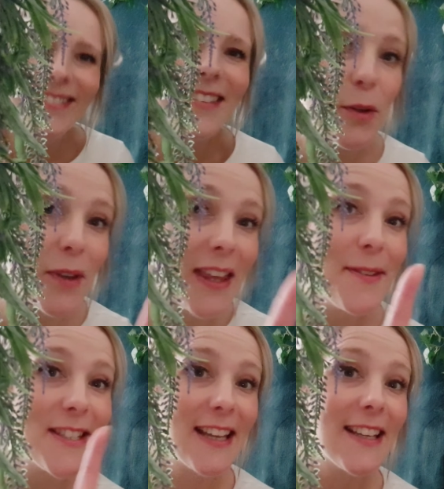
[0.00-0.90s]
You
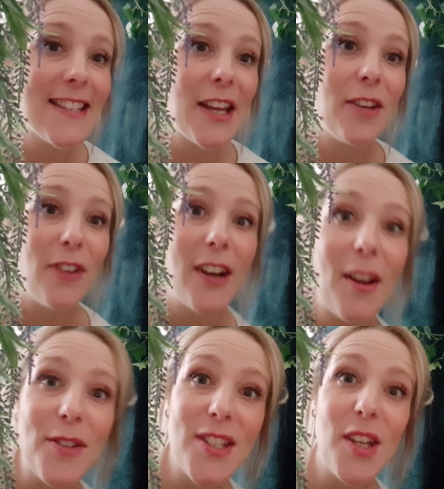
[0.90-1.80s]
keep staying safe, and
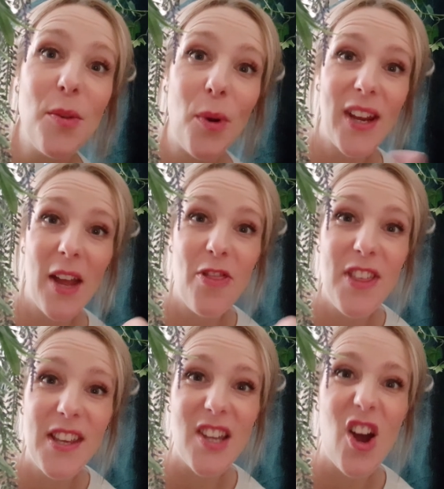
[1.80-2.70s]
I'll see you on
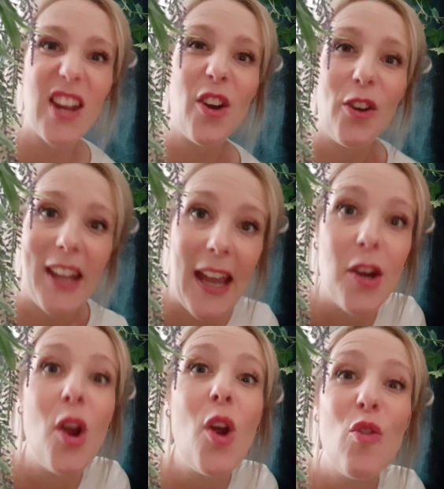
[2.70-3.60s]
this icon
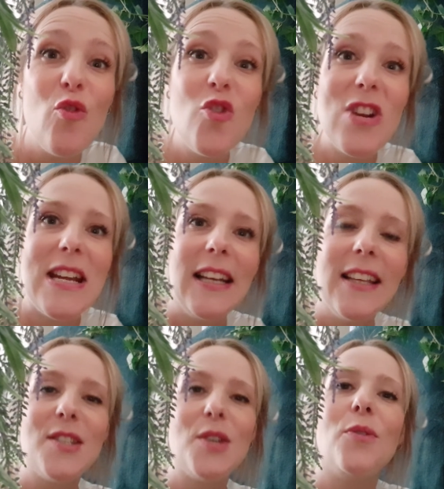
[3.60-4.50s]
again
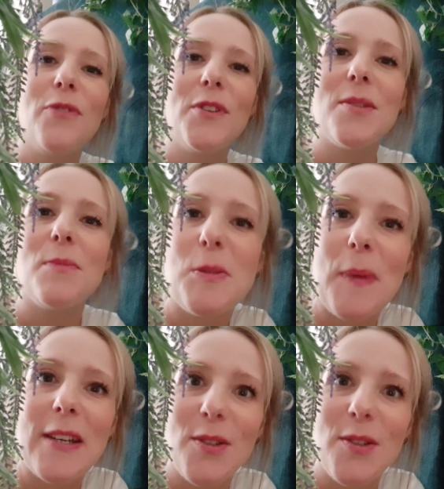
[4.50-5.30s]
really soon for some special